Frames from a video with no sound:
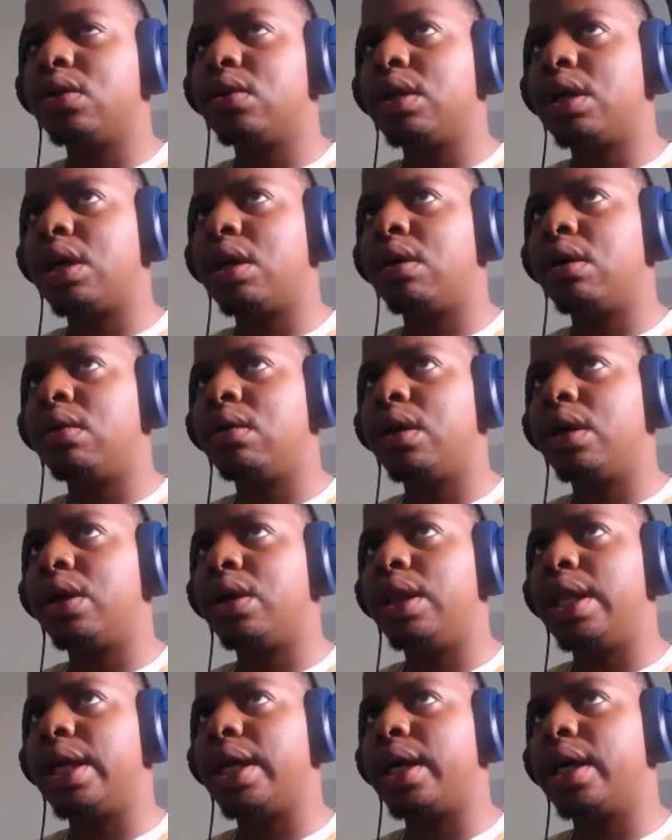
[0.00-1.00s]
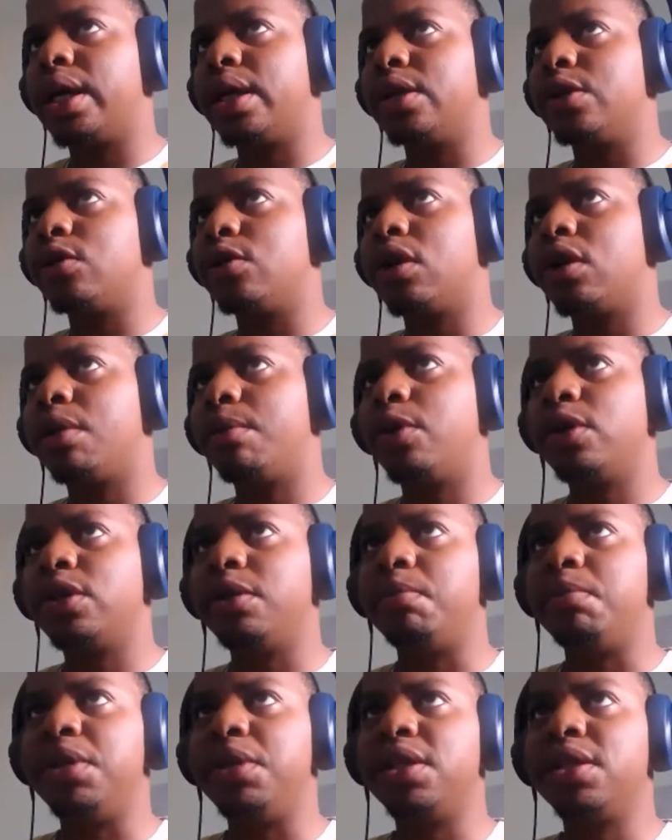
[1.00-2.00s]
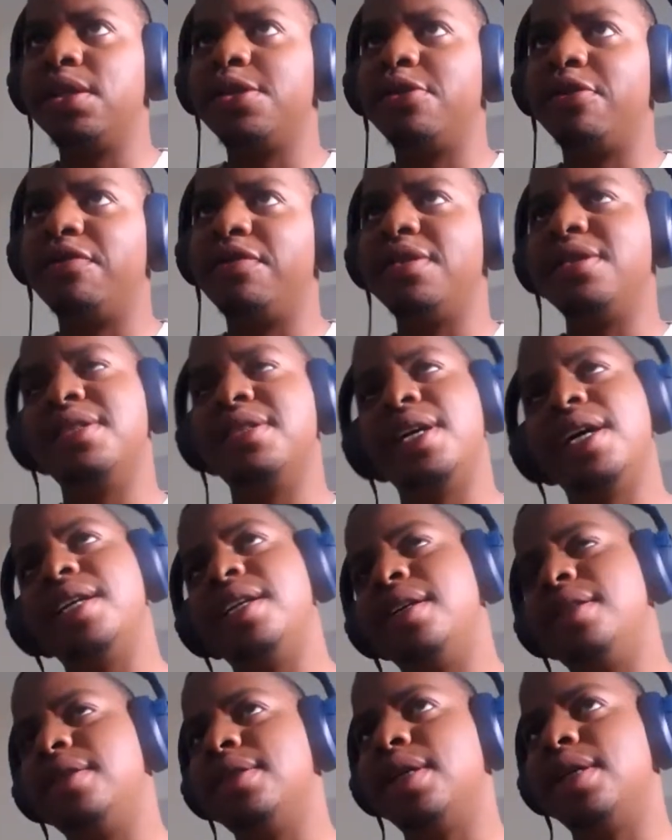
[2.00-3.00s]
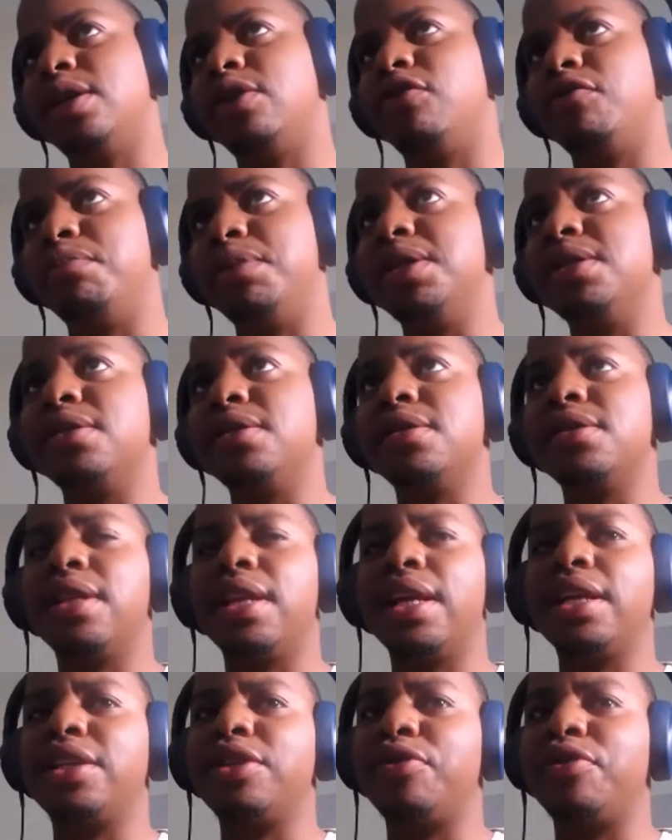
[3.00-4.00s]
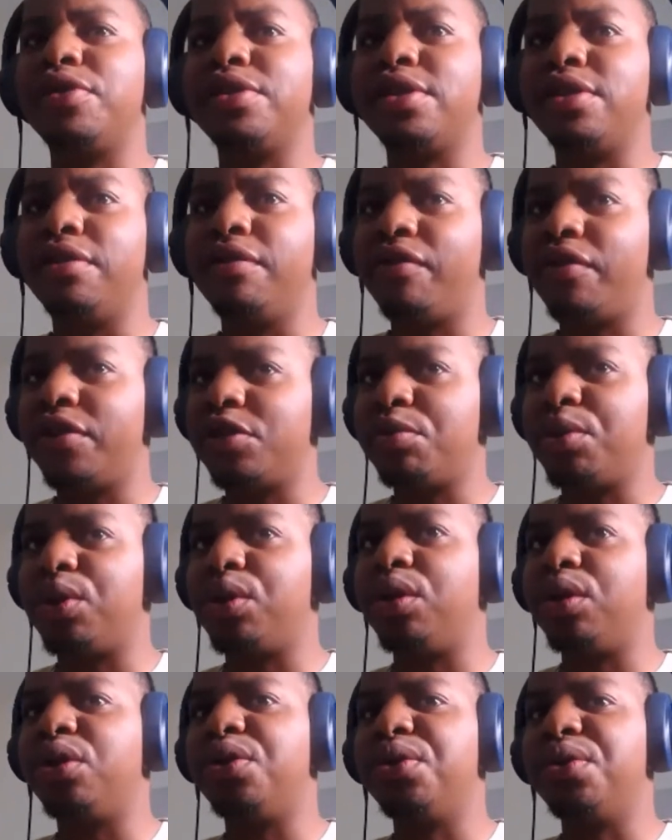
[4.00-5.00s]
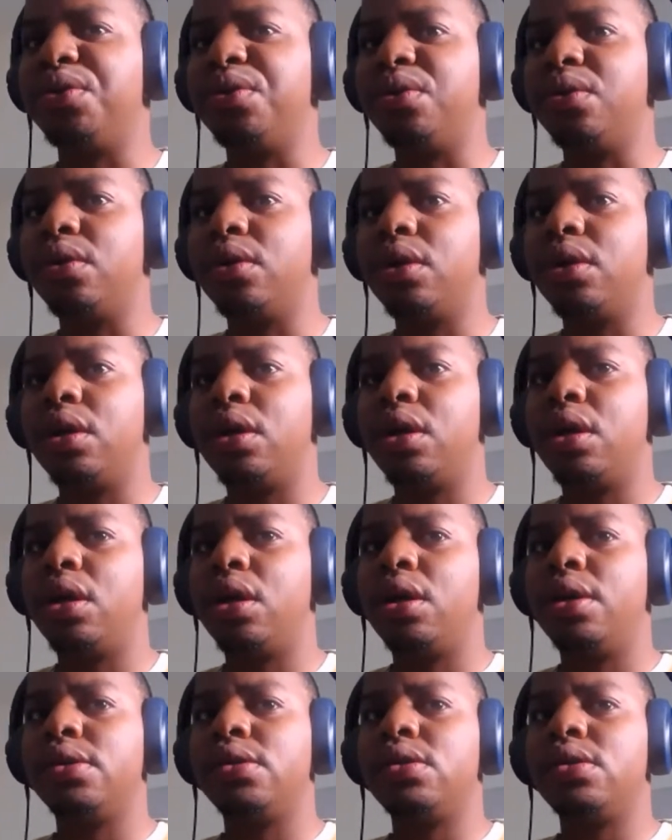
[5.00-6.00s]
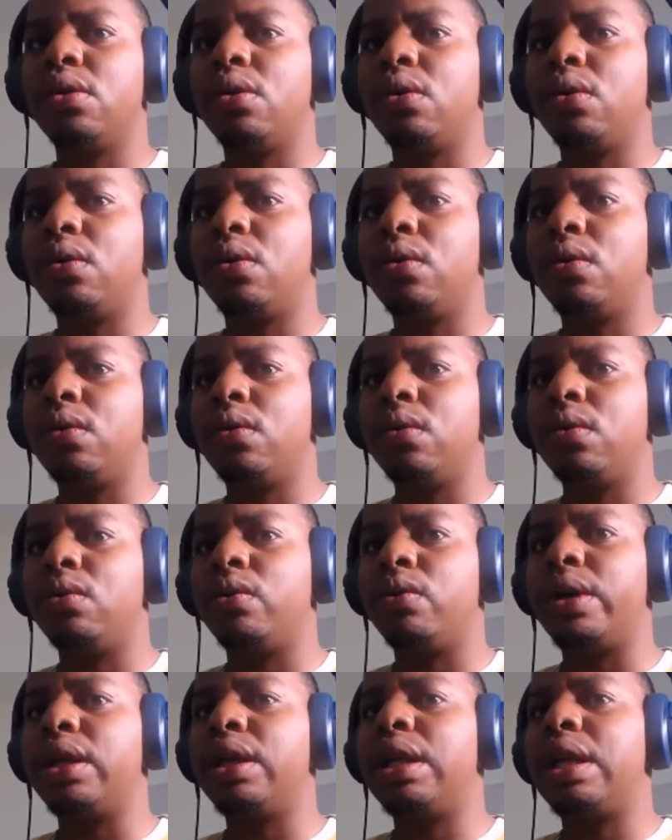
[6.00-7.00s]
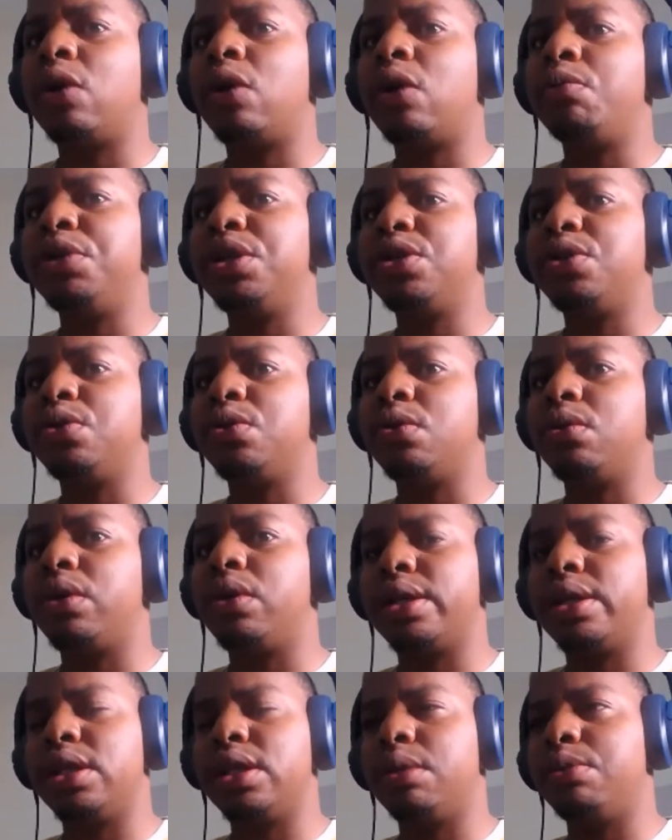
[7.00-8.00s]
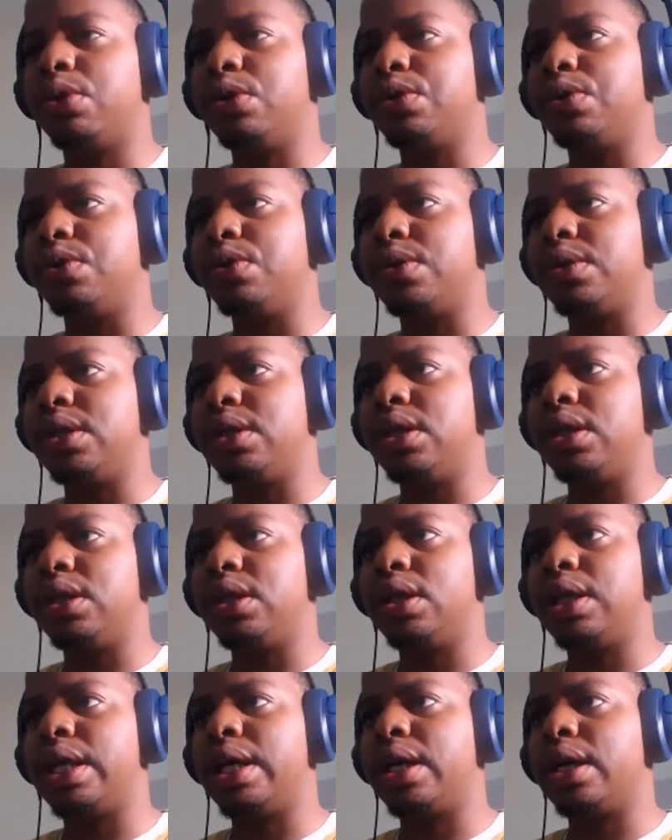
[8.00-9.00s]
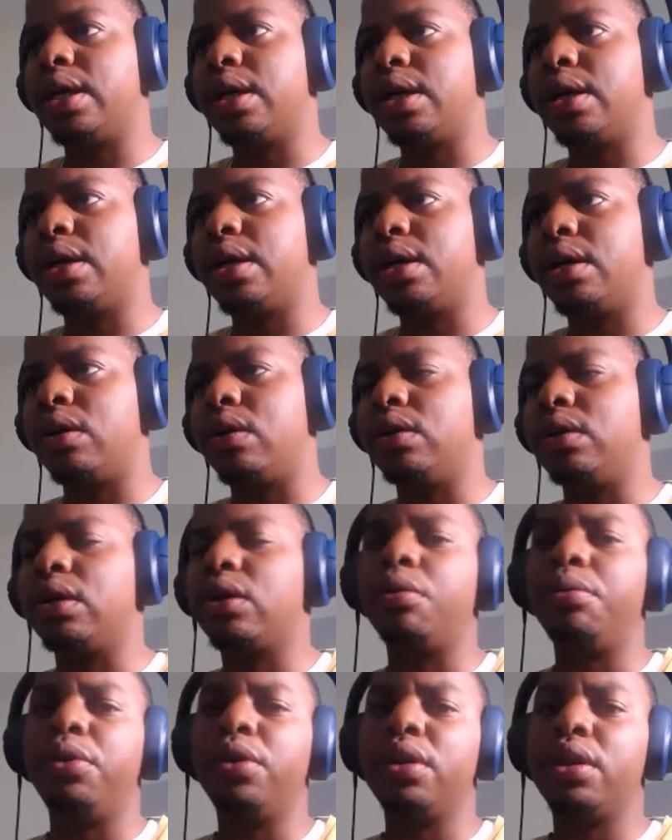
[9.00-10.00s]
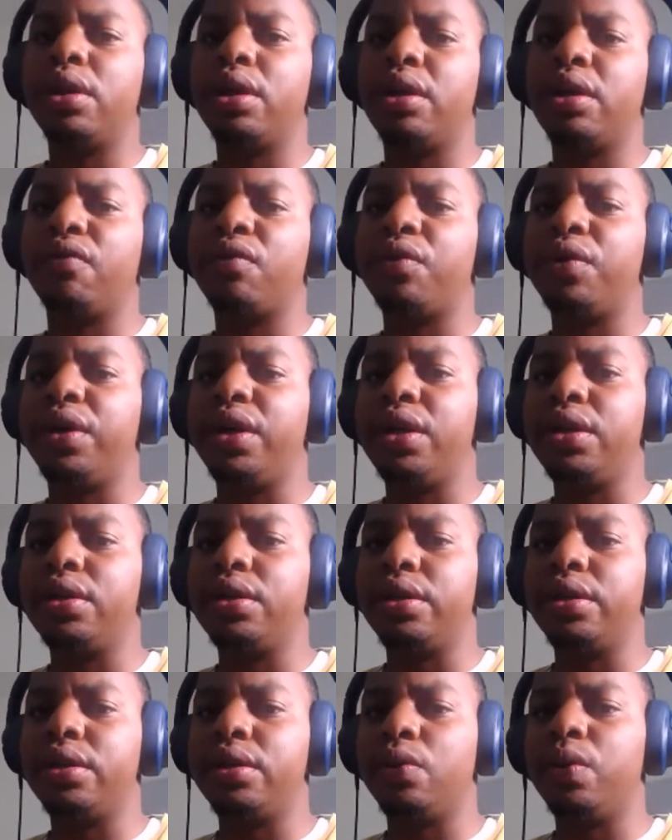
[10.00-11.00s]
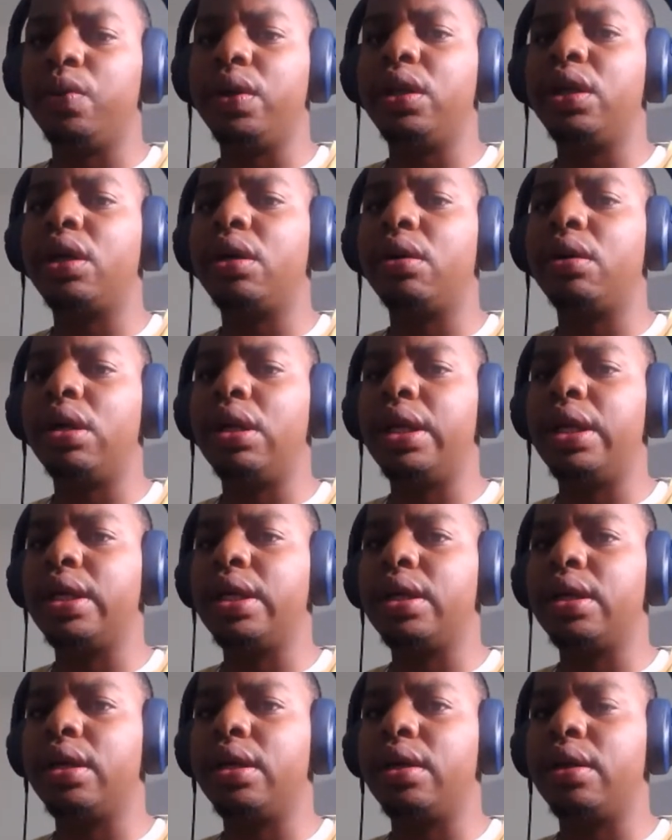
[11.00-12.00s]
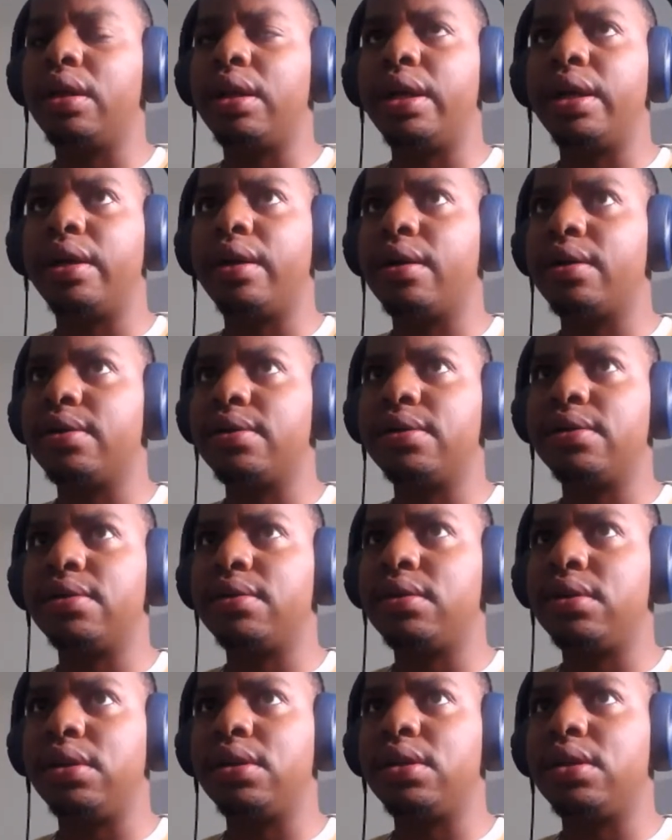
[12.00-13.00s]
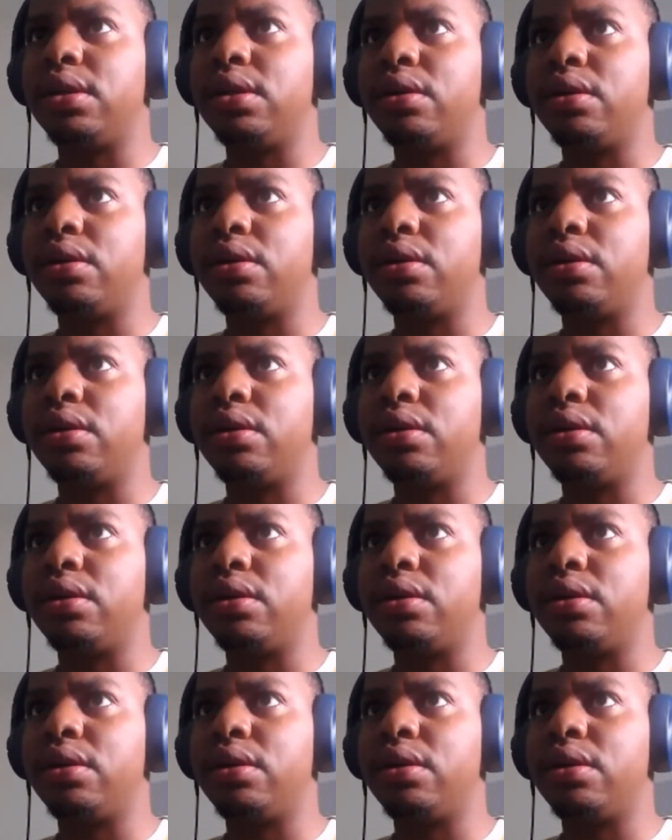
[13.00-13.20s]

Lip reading: now I can talk about the business of design and design of business. There is a difference between two. So what allowed me to to see on the community that I've created, when 6